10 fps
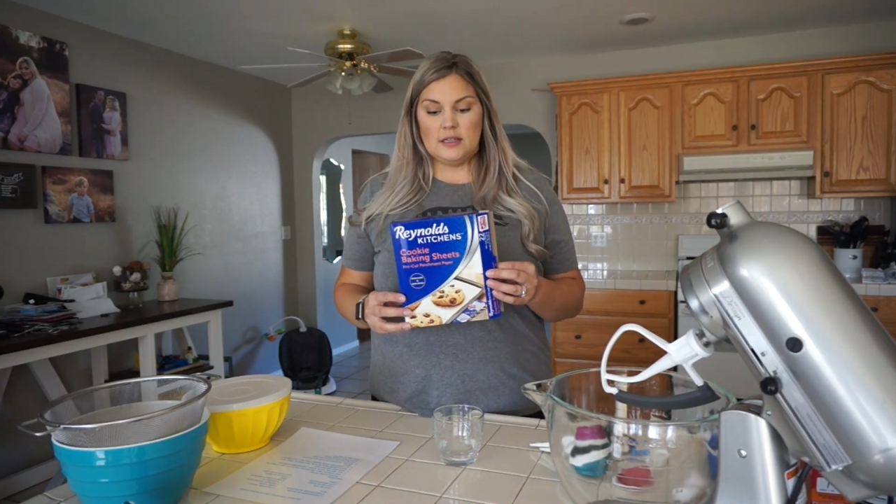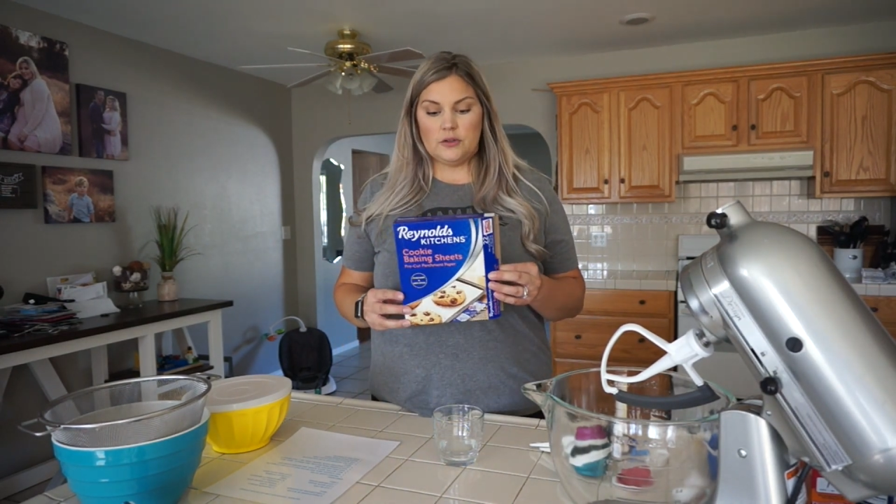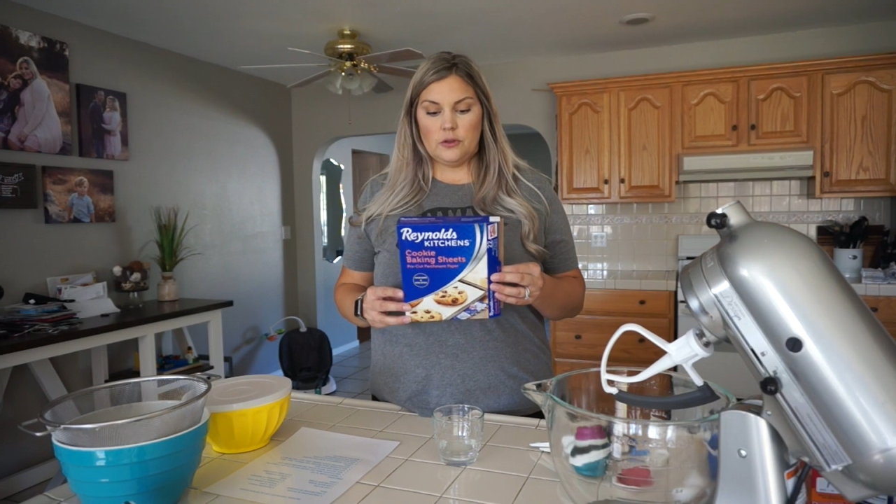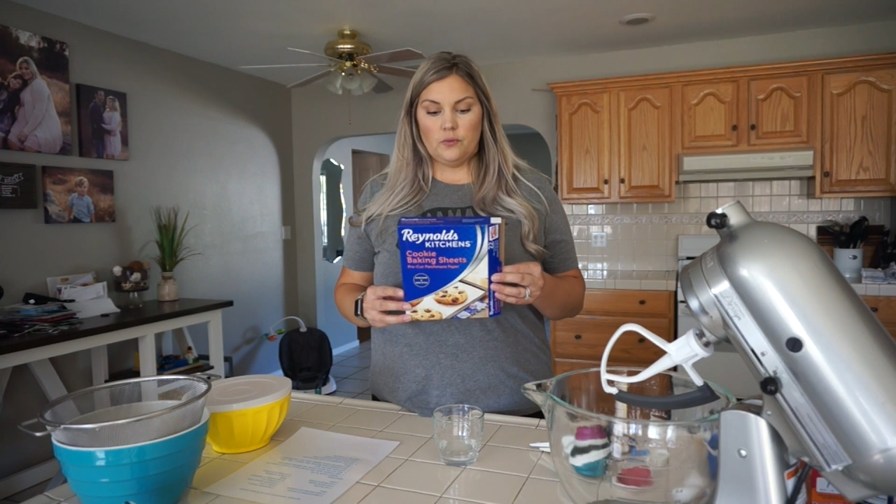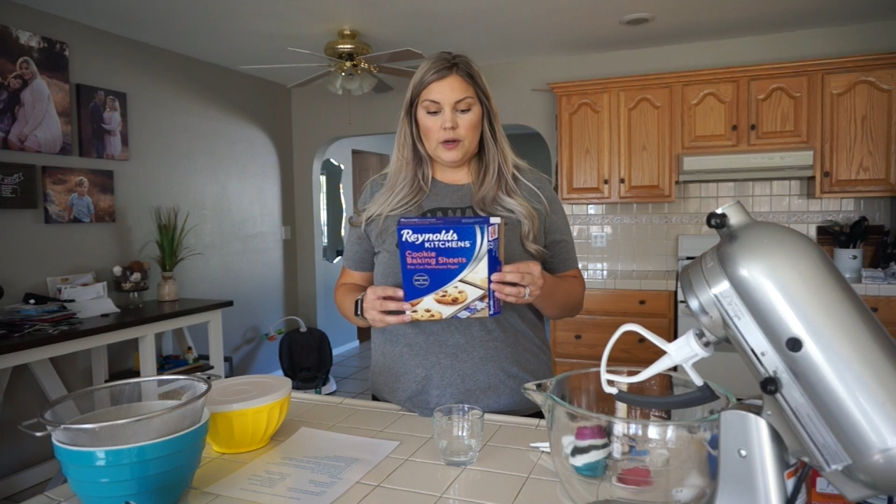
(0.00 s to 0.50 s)

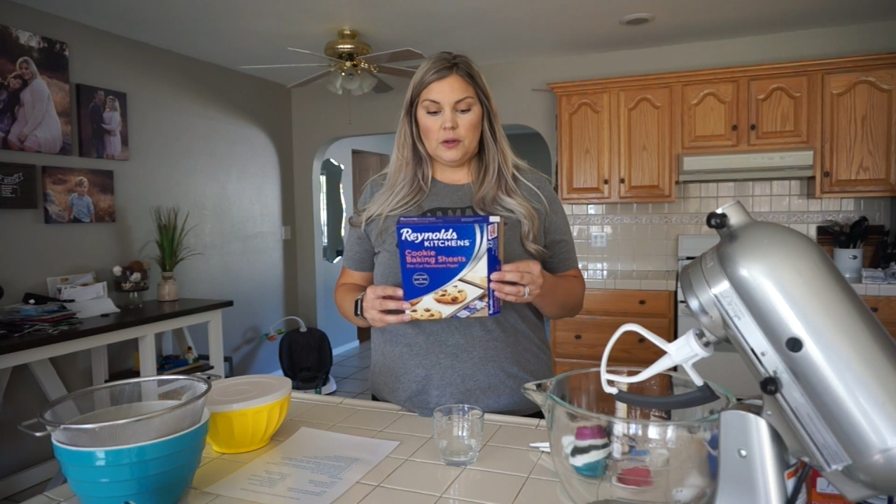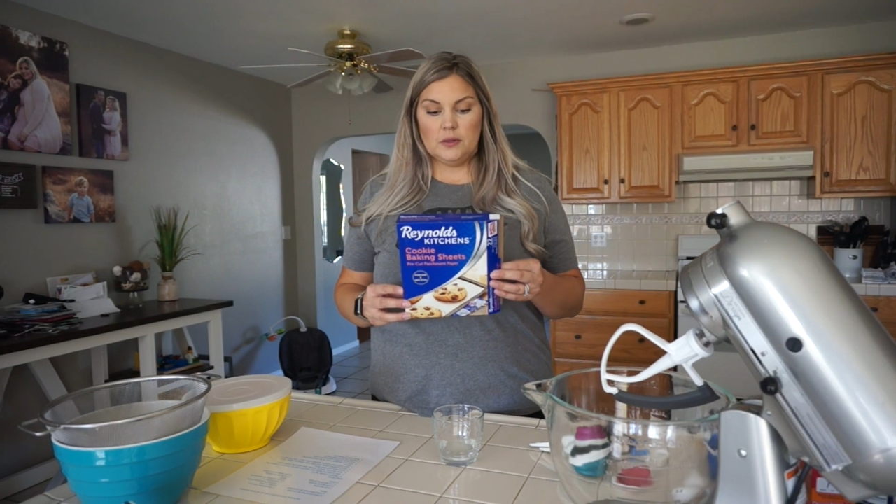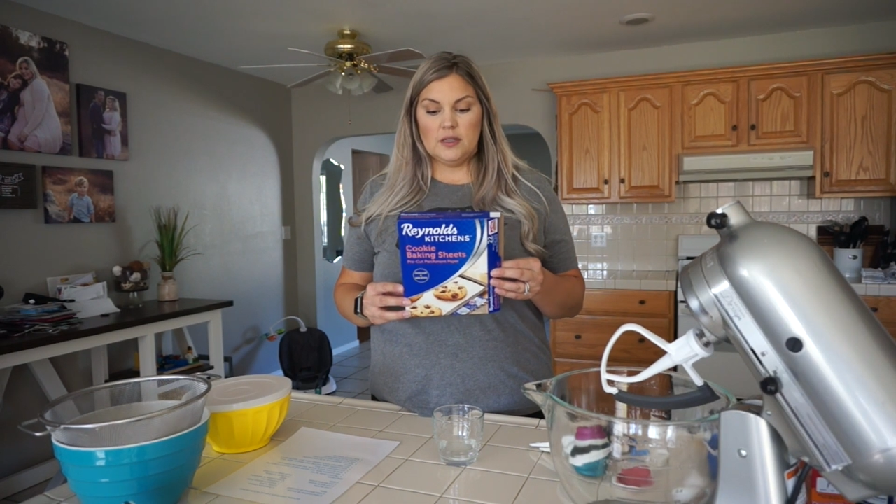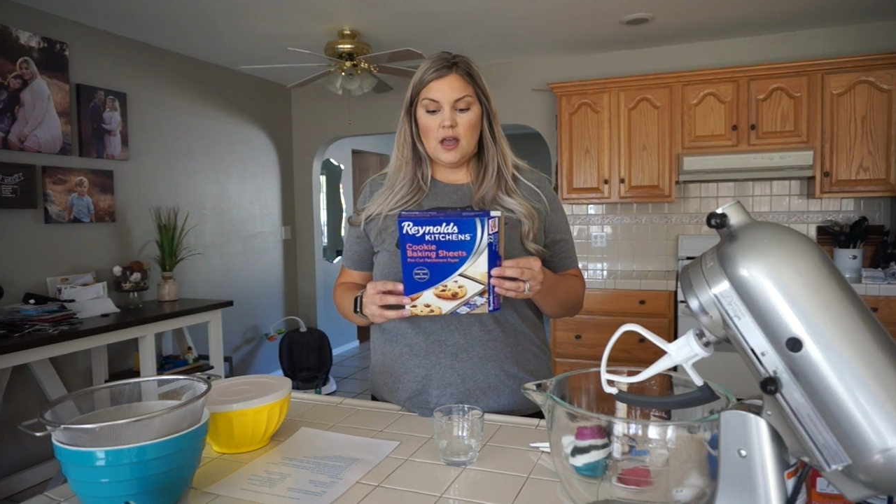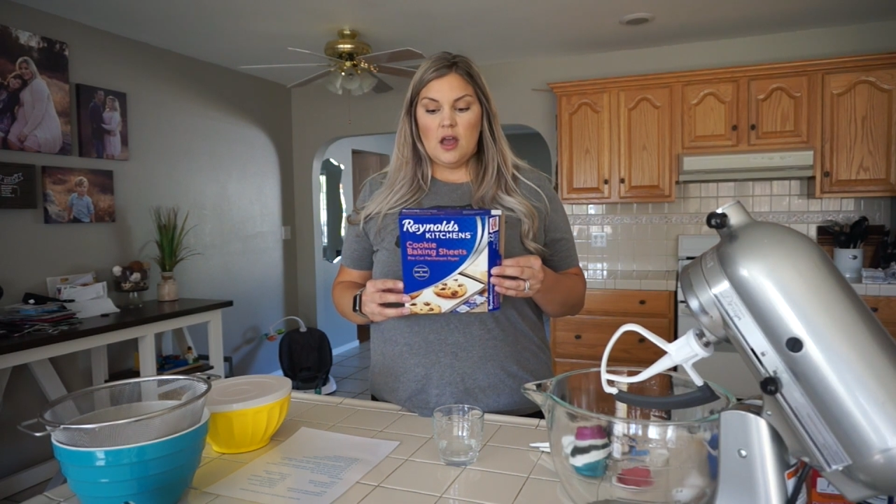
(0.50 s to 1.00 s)
These are the
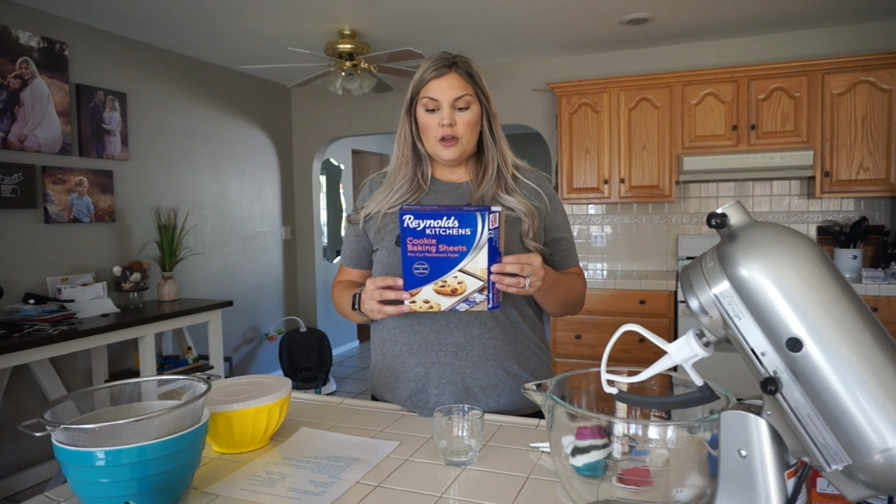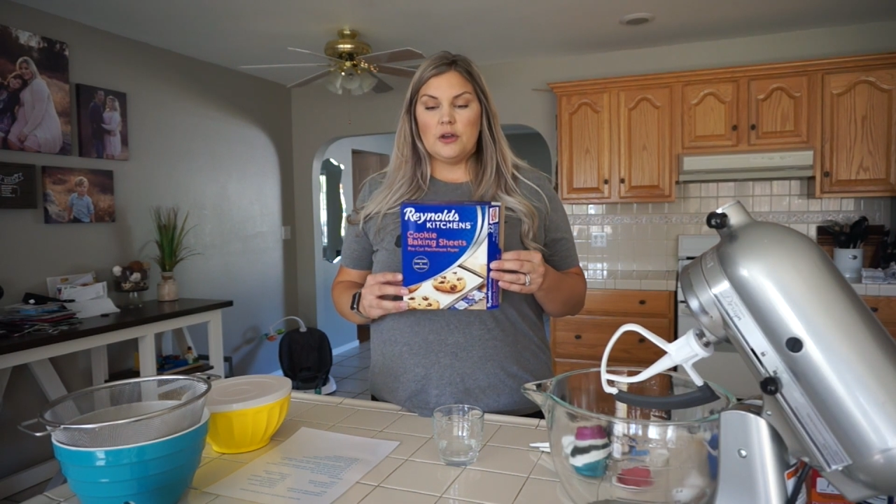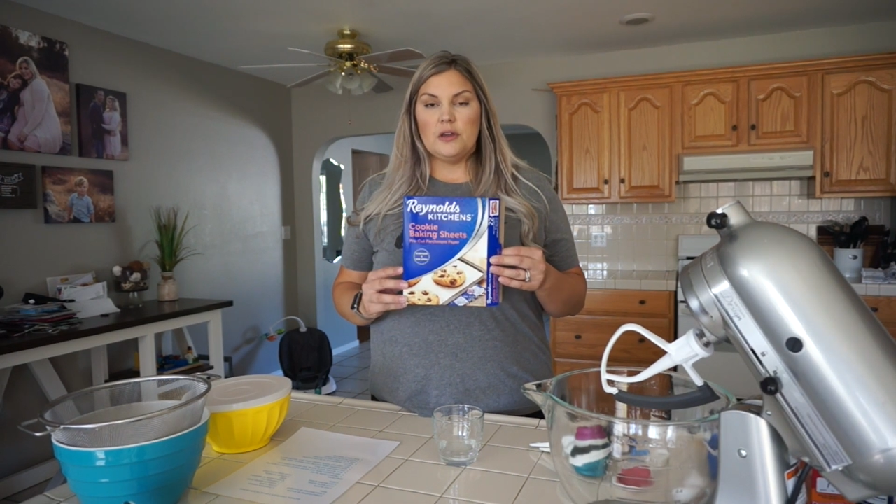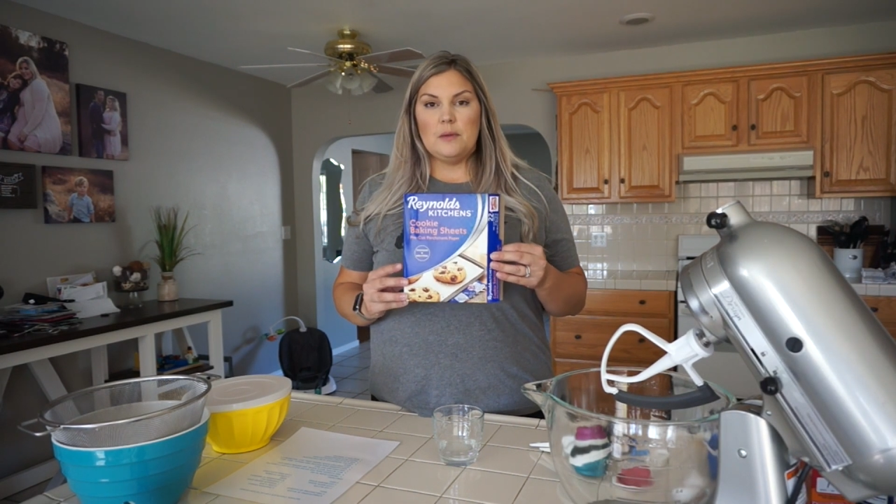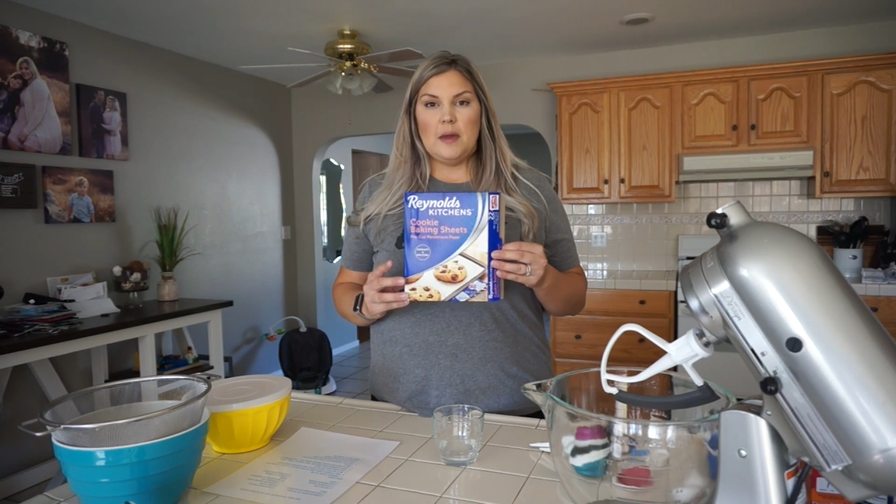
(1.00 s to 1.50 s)
Reynolds
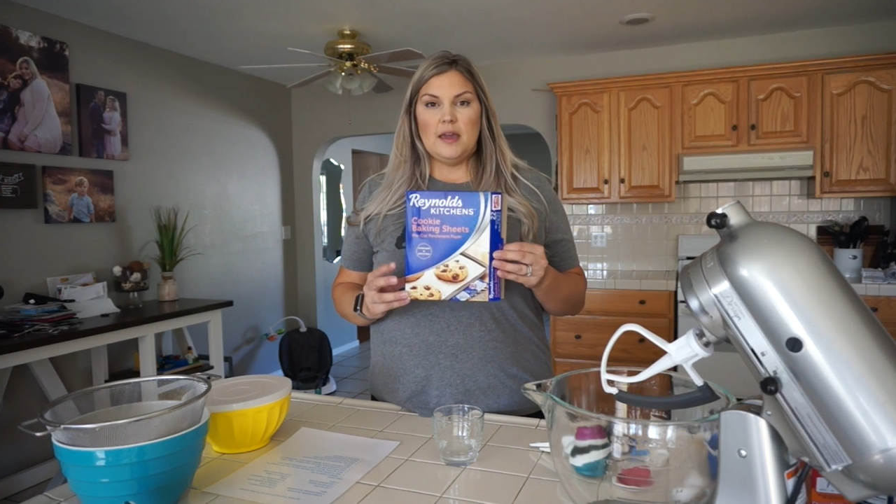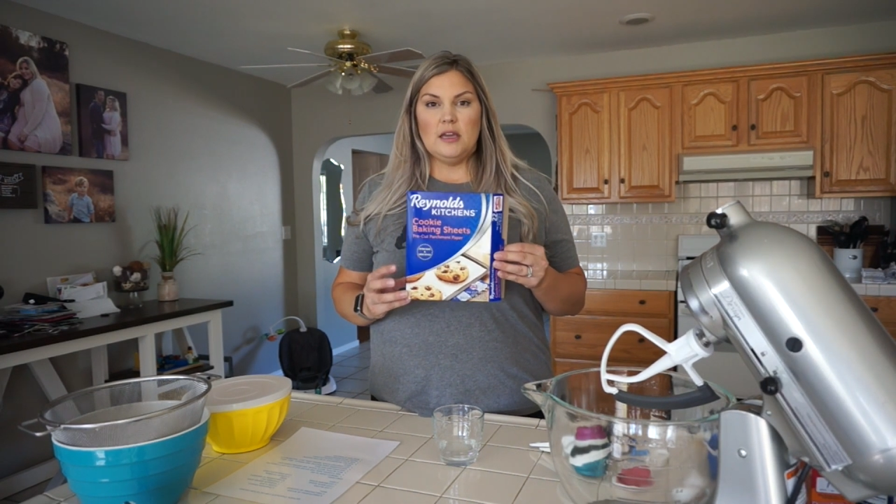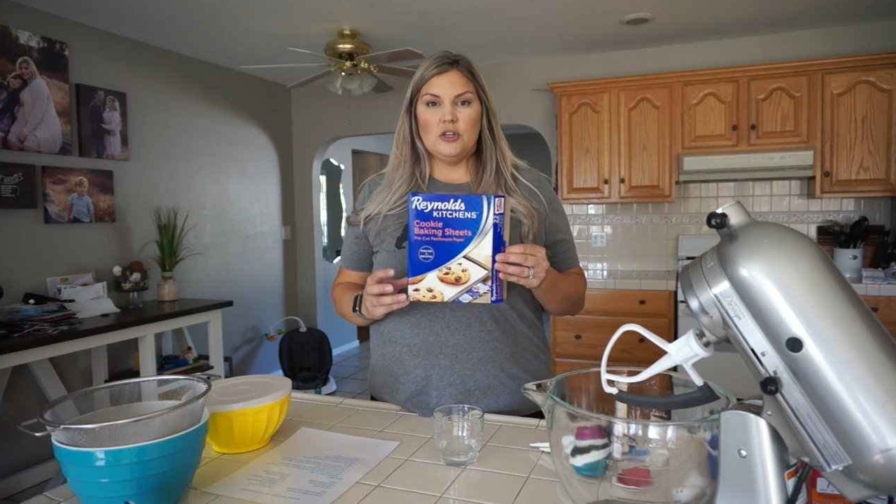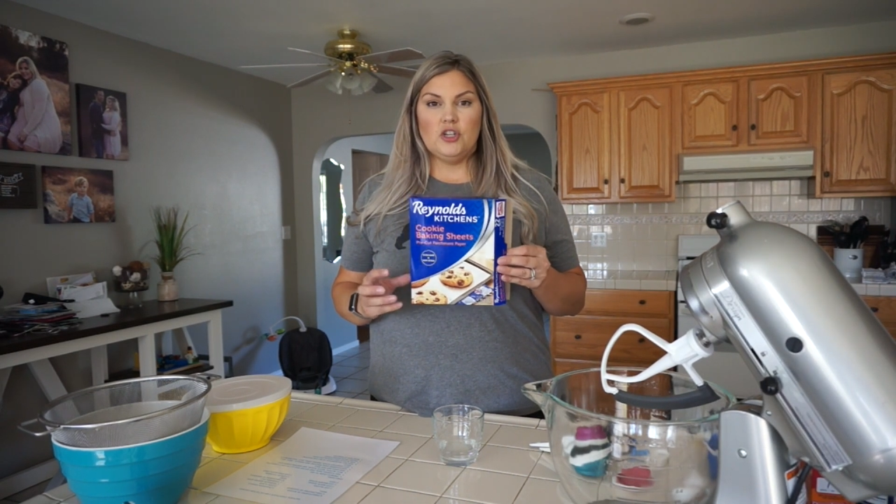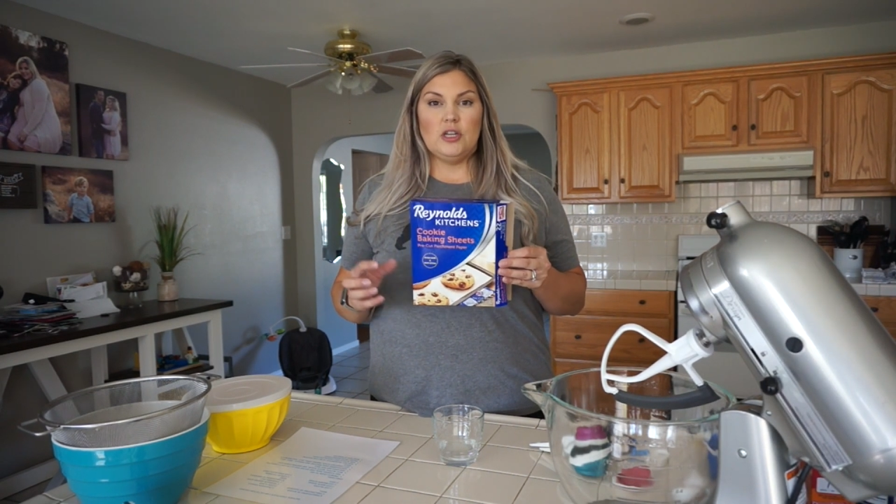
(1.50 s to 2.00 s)
cookie
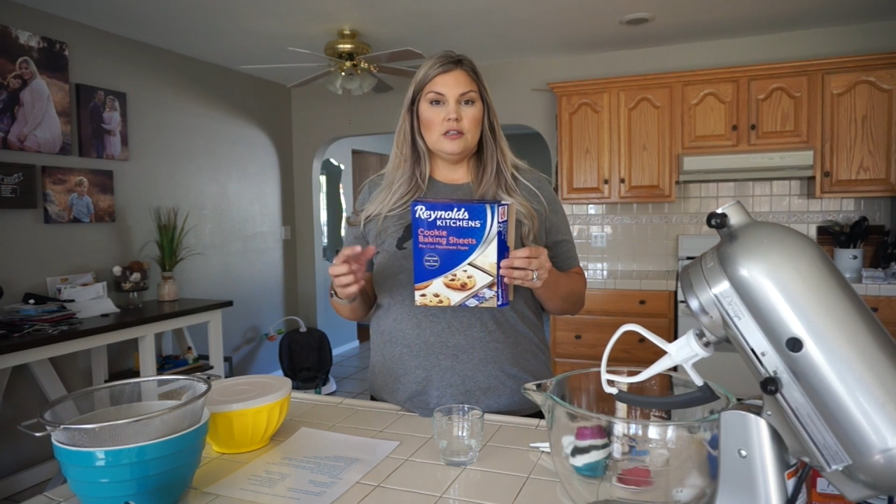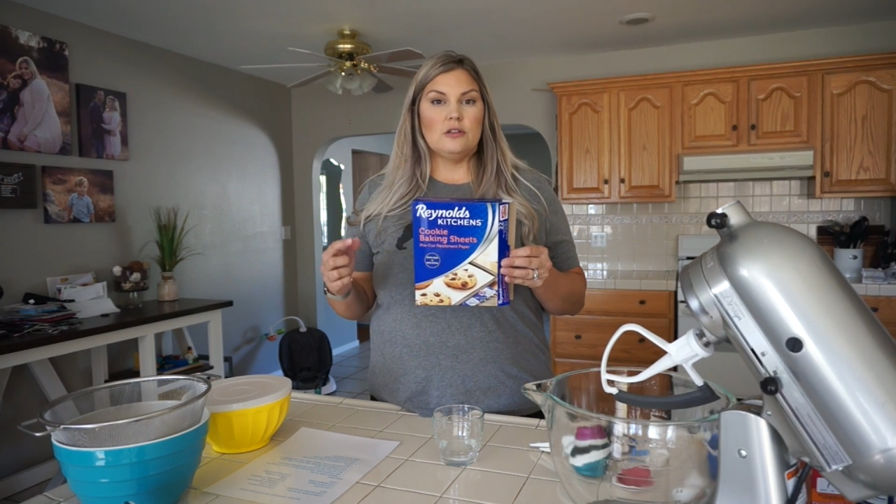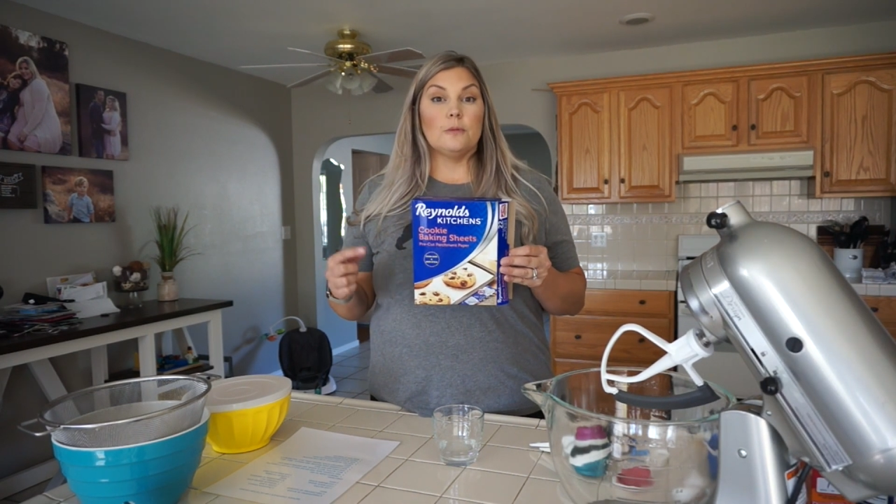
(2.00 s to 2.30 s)
baking sheets.